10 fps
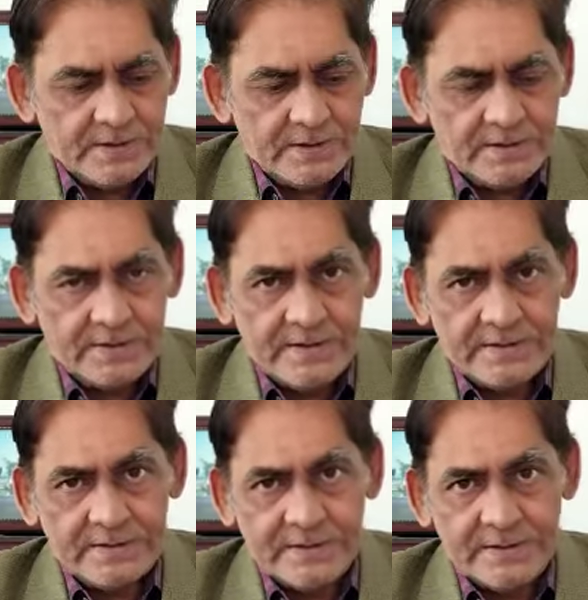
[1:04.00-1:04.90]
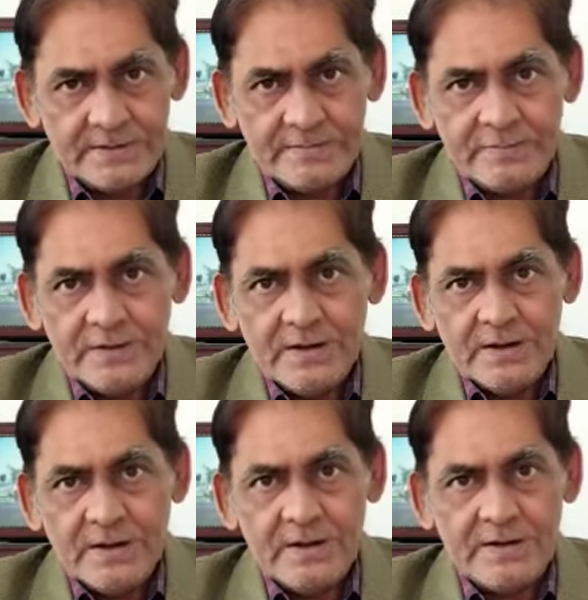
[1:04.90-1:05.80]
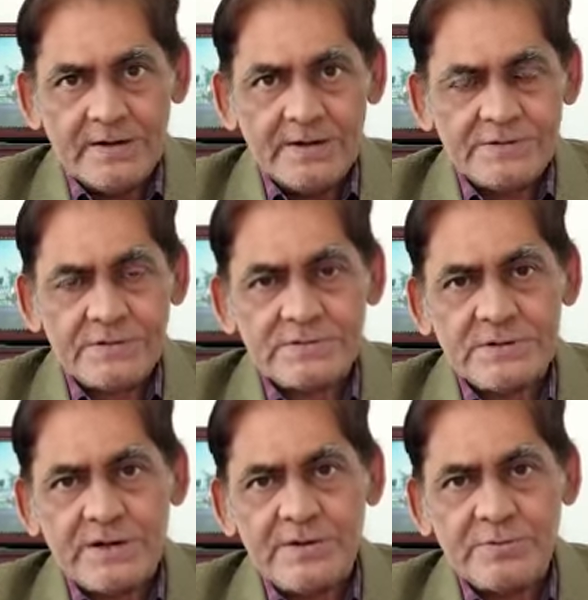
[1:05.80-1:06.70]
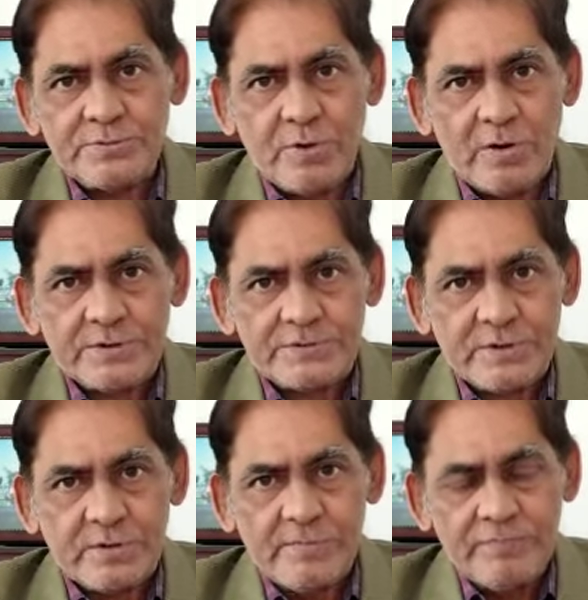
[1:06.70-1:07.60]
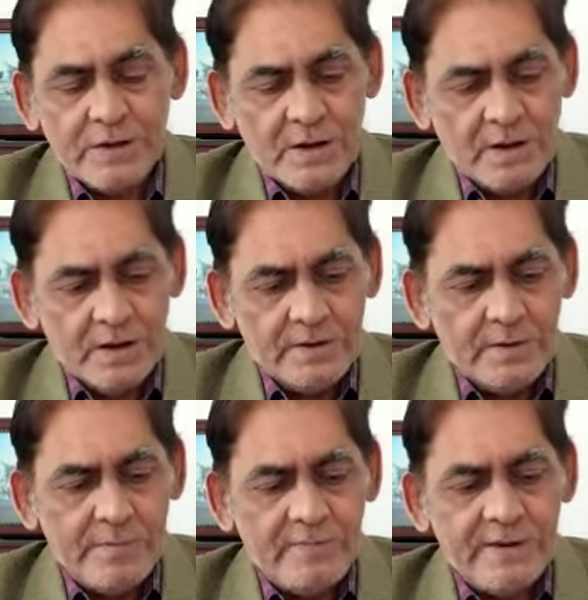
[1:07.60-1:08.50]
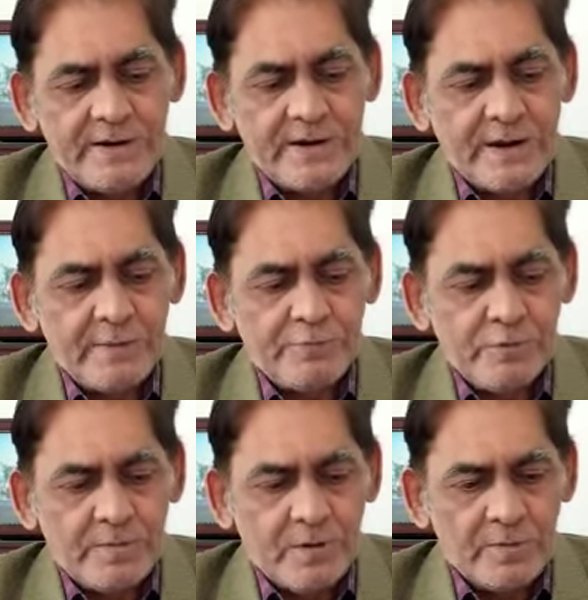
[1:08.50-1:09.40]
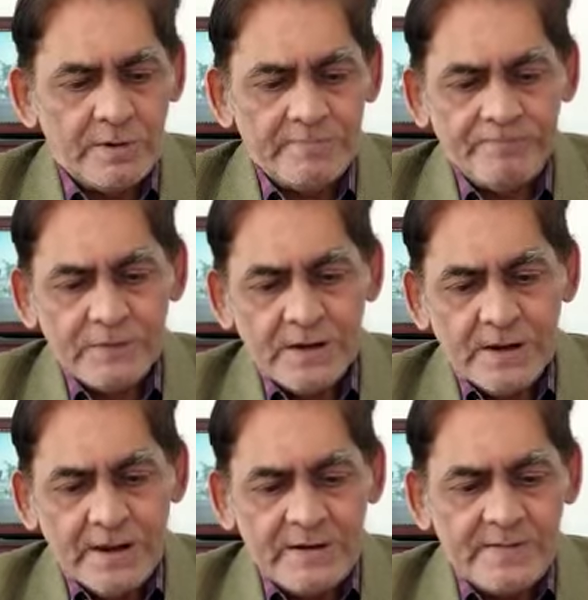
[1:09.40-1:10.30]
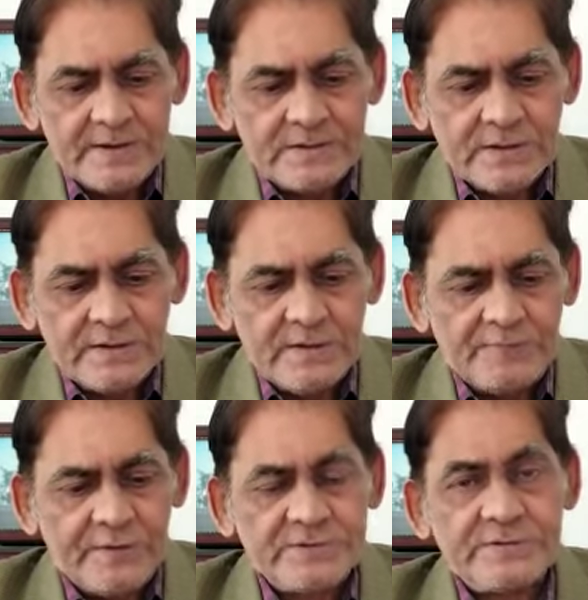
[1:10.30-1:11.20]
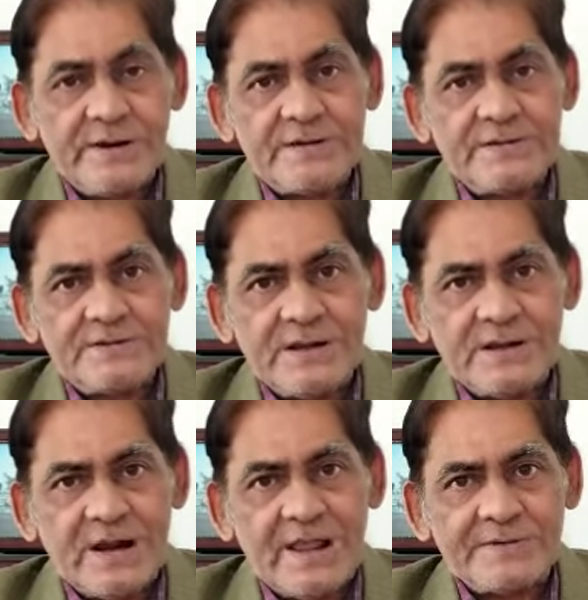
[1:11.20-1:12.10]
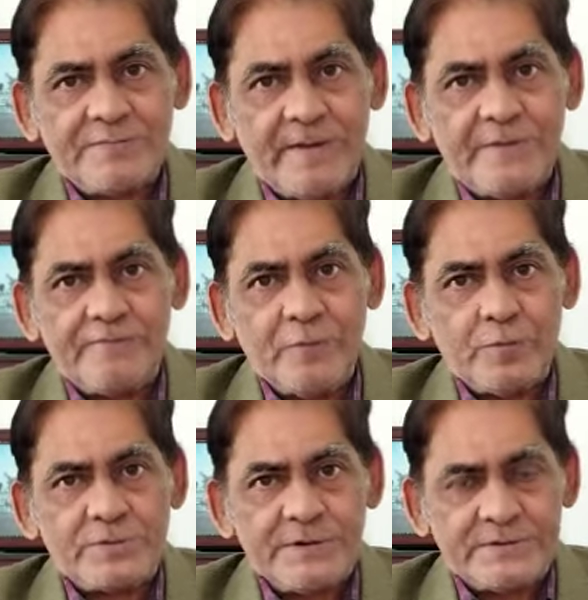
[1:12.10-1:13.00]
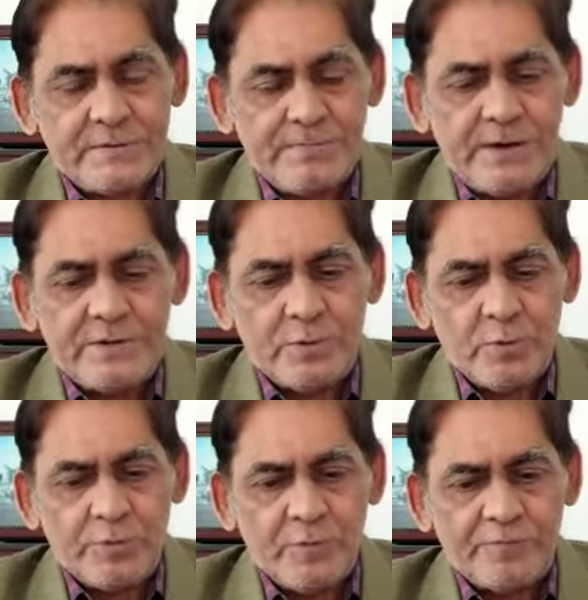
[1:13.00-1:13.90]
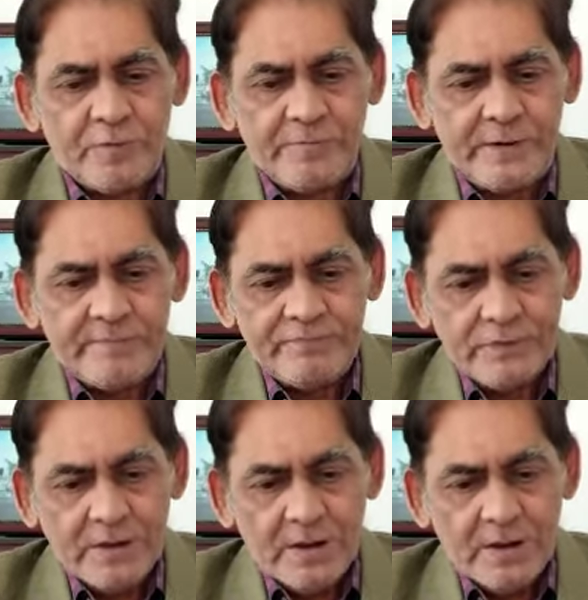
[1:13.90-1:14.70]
uh, that uh, uh, Rajesh Naredu's horse. So you gotta be very careful about it. Anyways, uh, the first race is the class 5 folks. It's a big no-no for me.